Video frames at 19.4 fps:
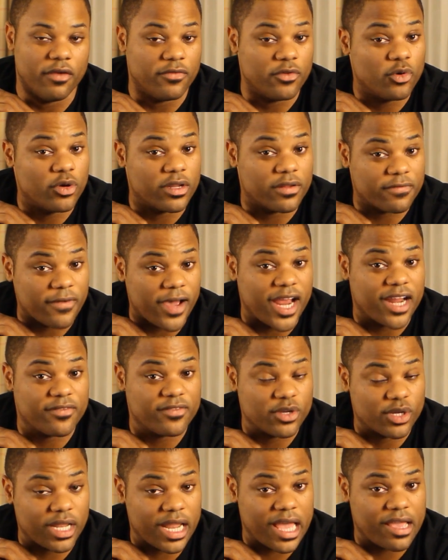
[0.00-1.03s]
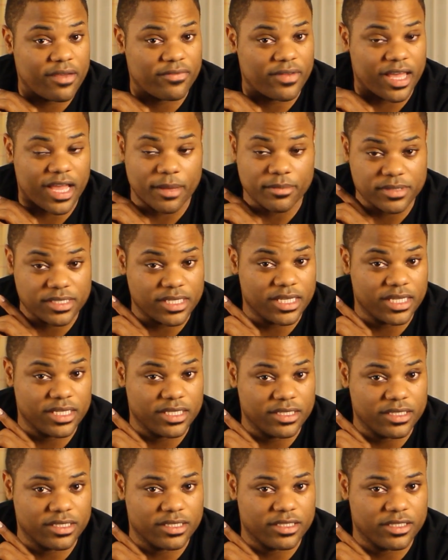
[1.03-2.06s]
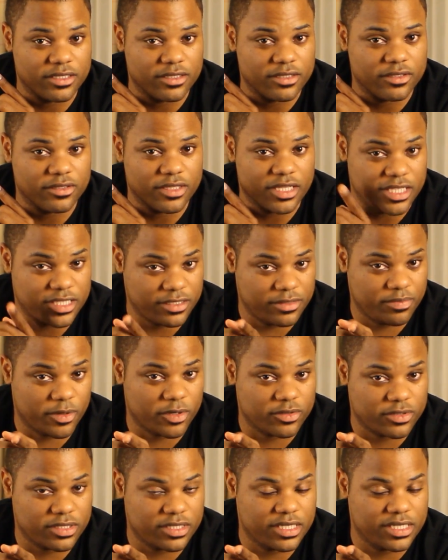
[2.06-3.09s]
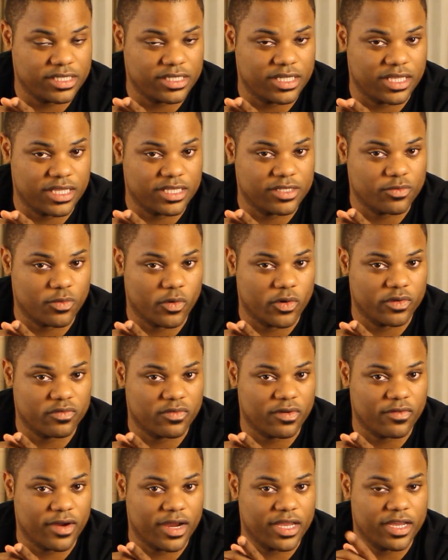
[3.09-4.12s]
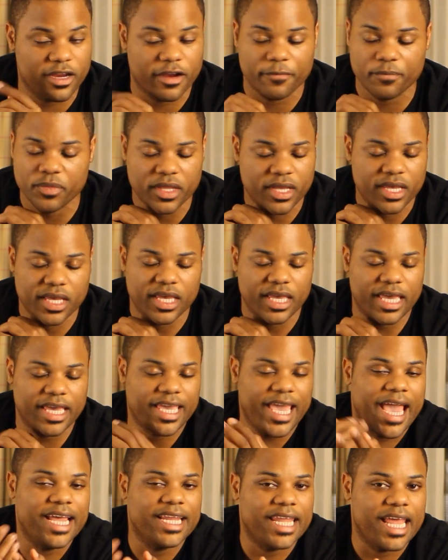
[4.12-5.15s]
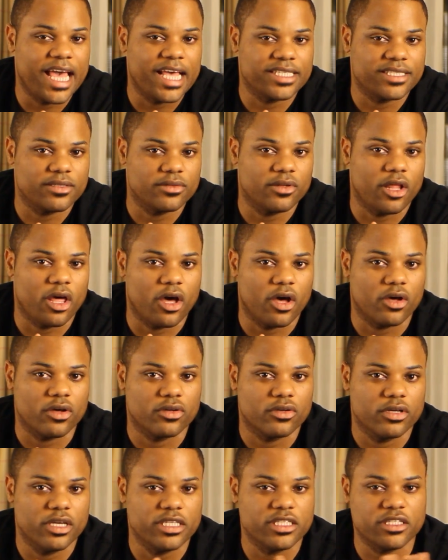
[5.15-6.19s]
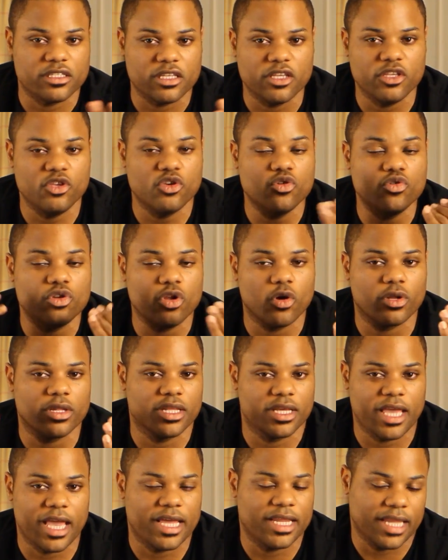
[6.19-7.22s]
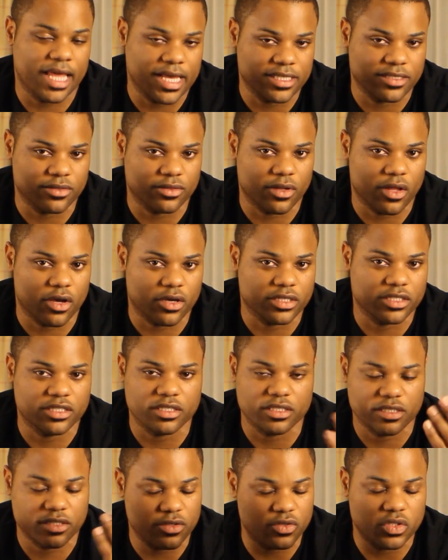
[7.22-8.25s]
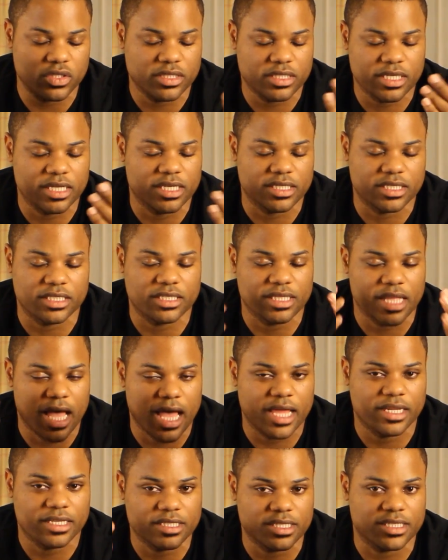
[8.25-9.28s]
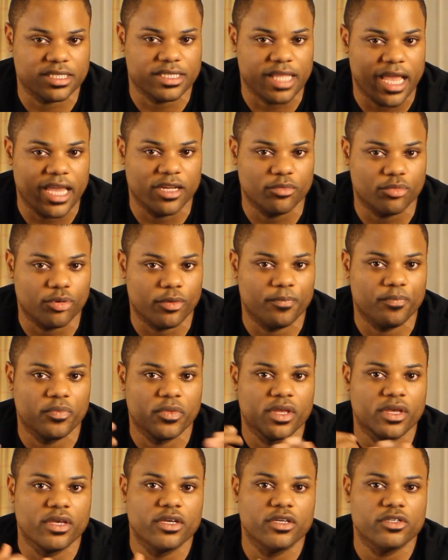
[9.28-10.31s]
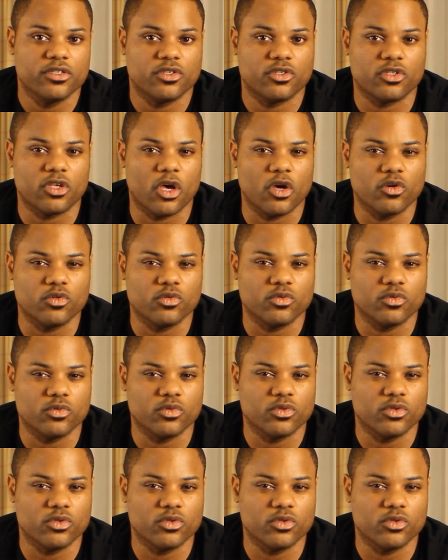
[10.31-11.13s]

you're in the fight of your life, like I'm seeing this person is, that this word is for right here, it can't last too long. You know that it can't last too long. It's too intense. It's not sustainable. So